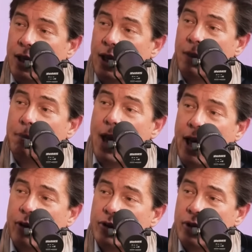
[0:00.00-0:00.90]
It
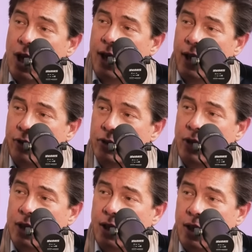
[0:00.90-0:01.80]
matters not how
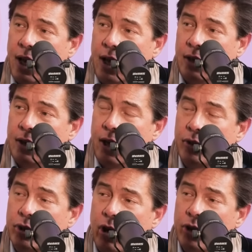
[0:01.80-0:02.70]
straight the gate, how
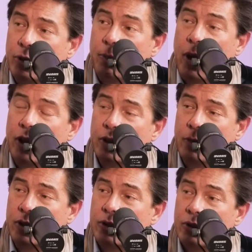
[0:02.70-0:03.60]
charged with
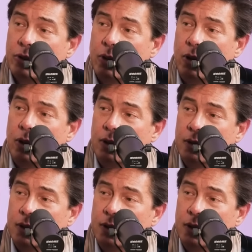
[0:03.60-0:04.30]
punishments the scroll.